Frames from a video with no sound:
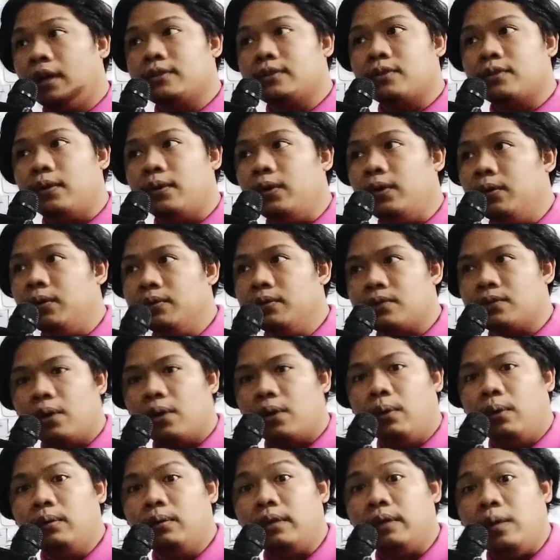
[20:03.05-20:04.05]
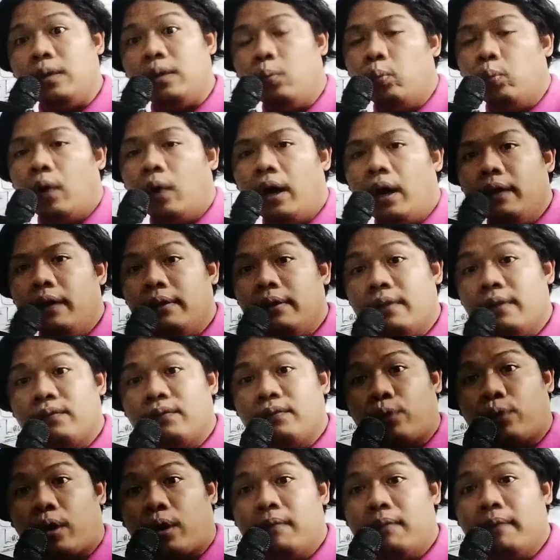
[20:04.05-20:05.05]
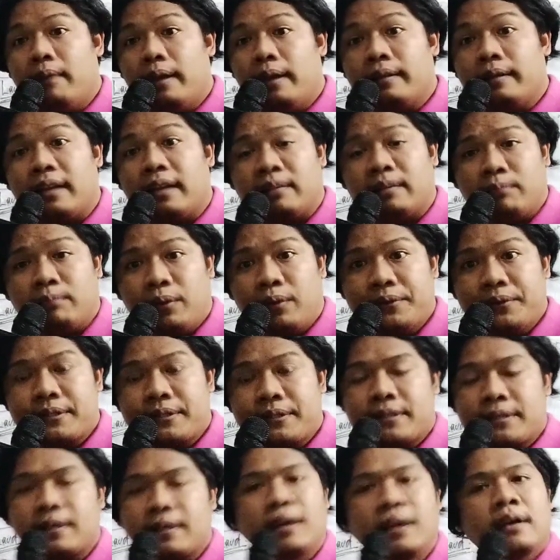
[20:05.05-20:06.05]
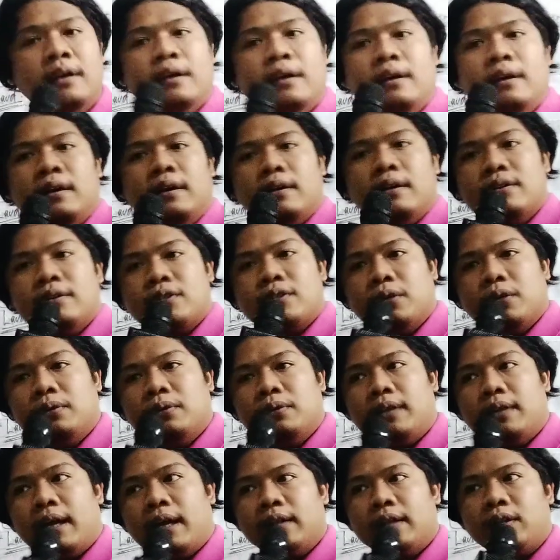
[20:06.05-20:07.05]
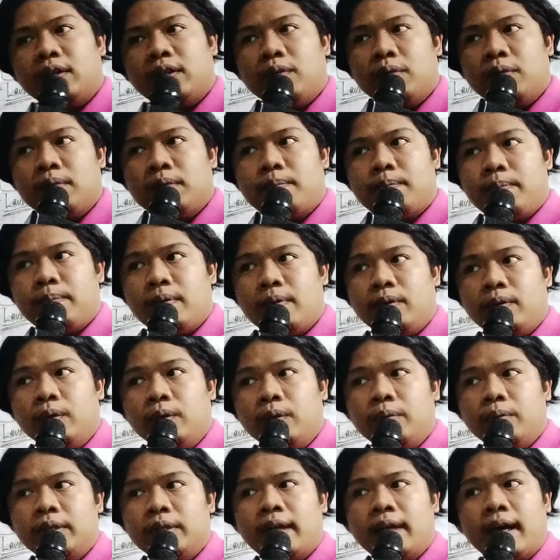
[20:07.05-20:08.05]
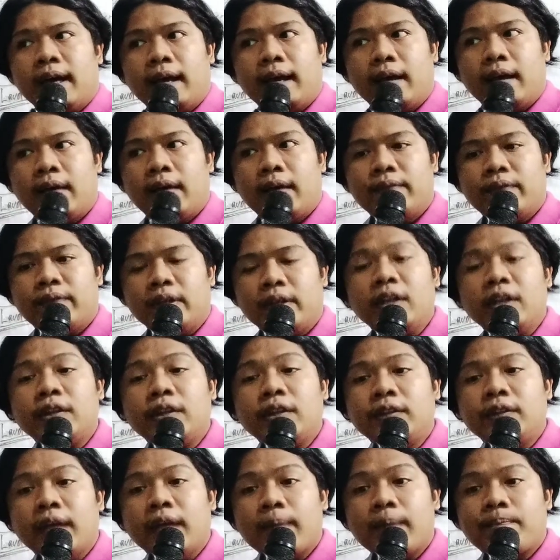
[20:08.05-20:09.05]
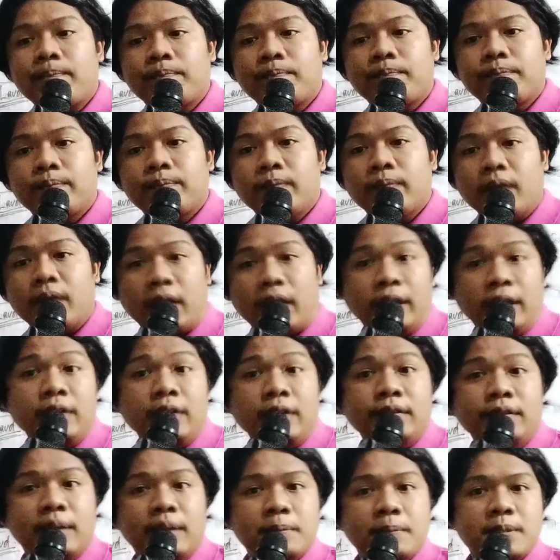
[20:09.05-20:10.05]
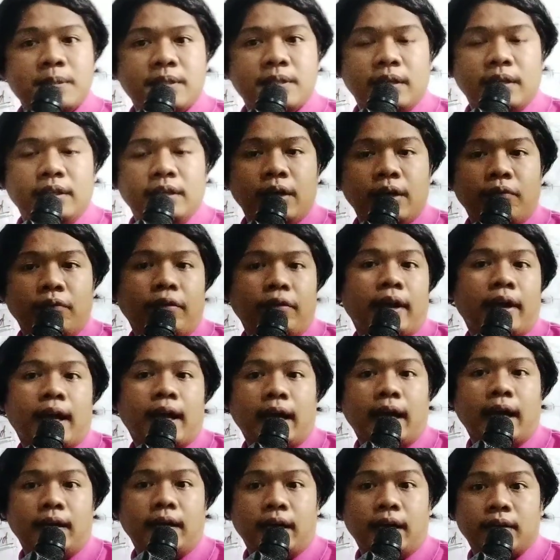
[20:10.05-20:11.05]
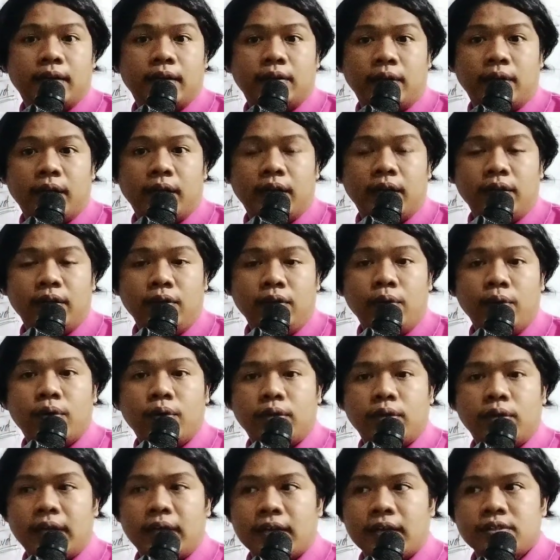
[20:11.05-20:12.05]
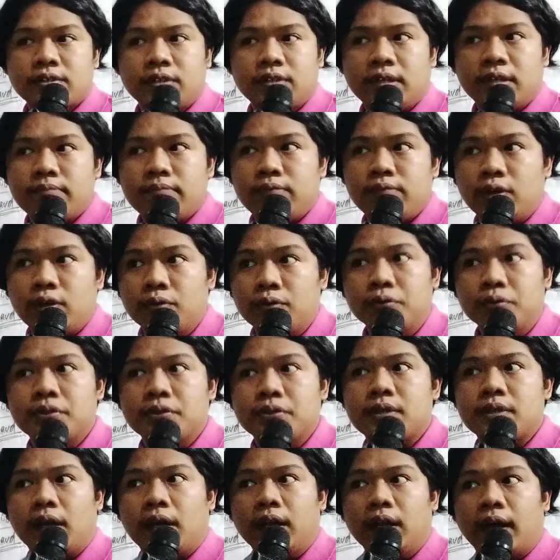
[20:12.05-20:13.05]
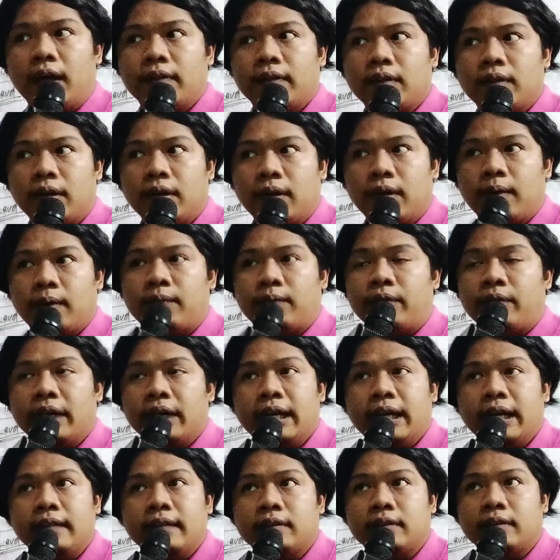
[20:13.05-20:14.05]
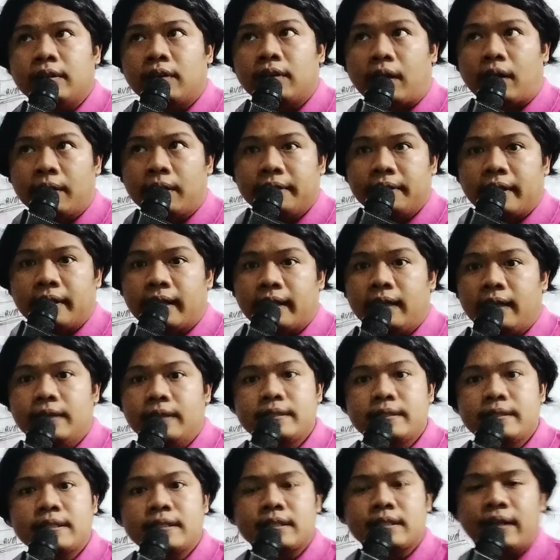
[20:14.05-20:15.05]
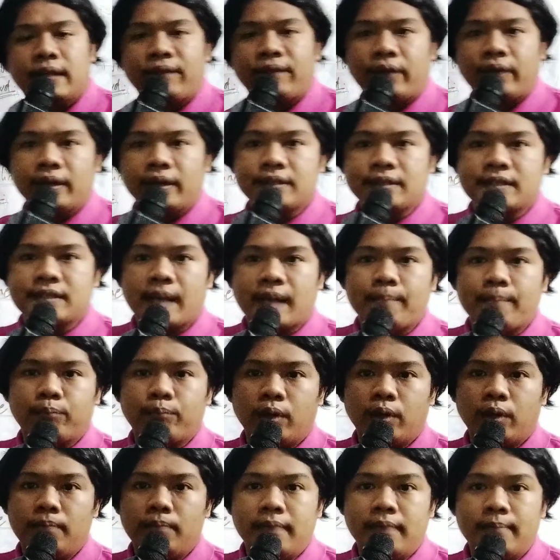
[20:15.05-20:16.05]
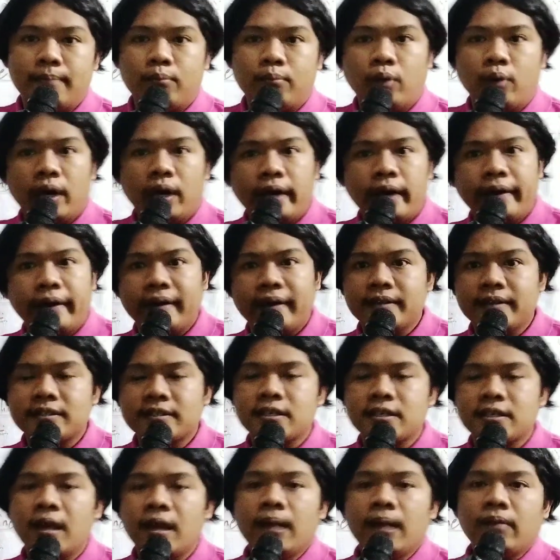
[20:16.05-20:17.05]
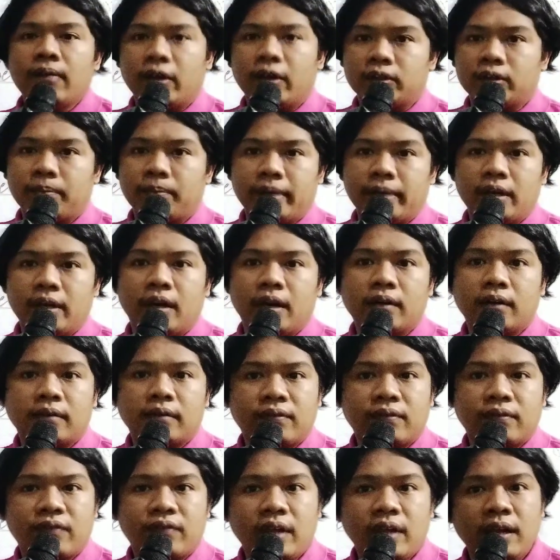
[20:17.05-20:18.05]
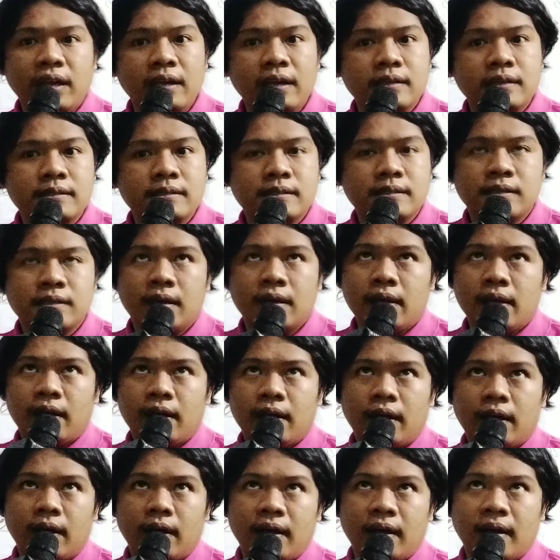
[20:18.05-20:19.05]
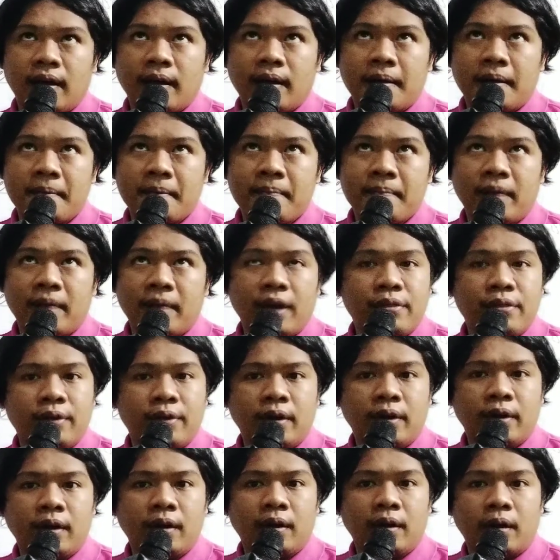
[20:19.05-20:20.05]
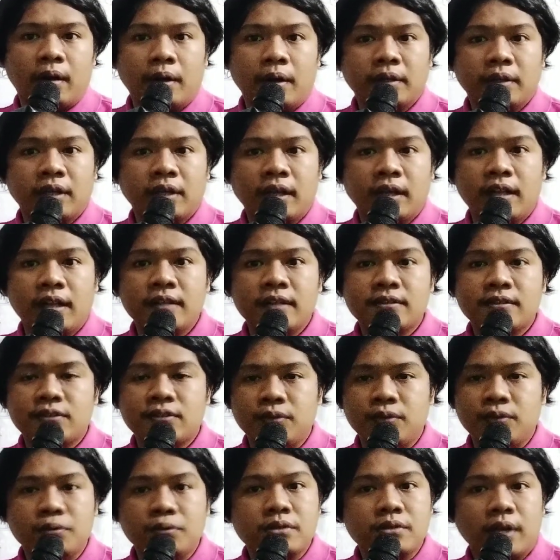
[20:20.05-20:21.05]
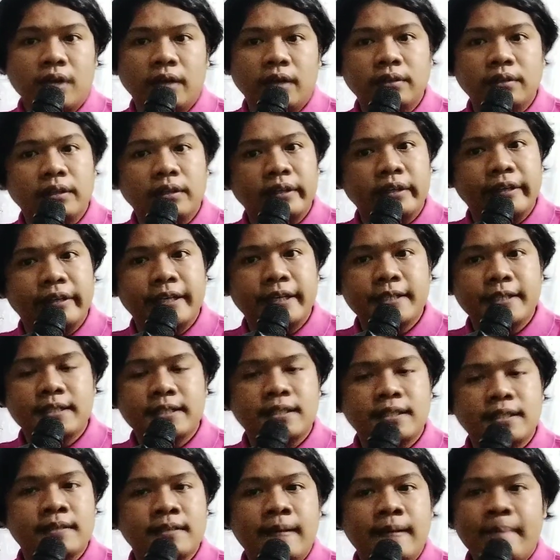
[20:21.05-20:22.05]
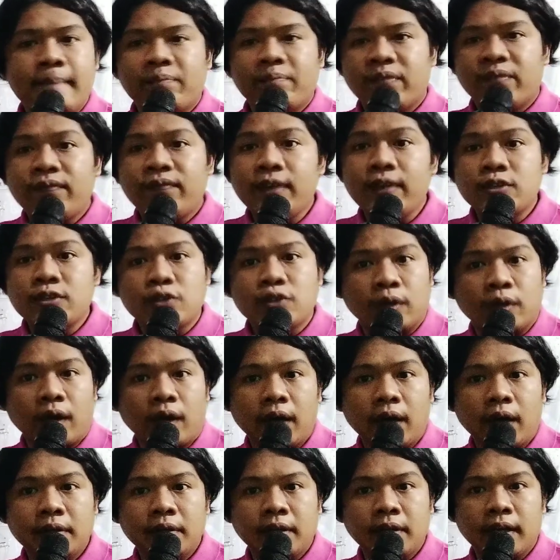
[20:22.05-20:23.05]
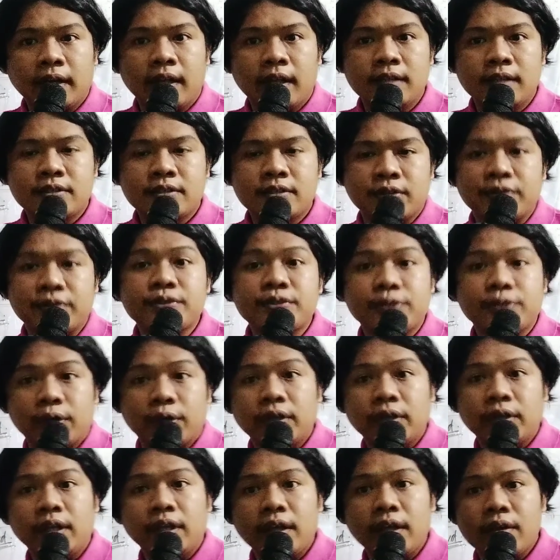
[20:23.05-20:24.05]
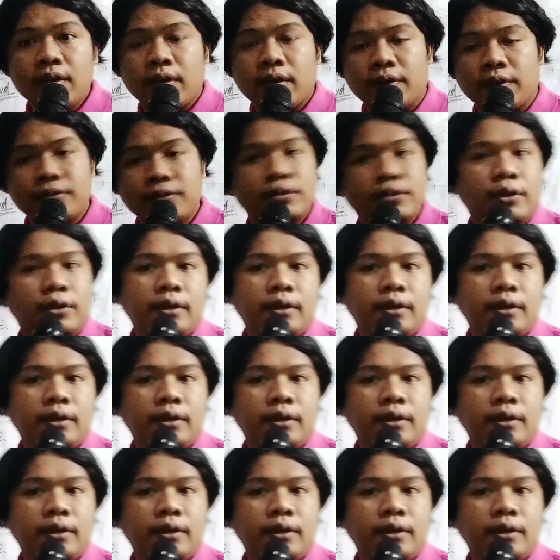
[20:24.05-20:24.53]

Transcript: could also use only one informant at most, so that you would have an in-depth study on the character. You could actually use a lot of related articles, like for example memoirs, autobiographies, other articles, news articles, feature articles concerning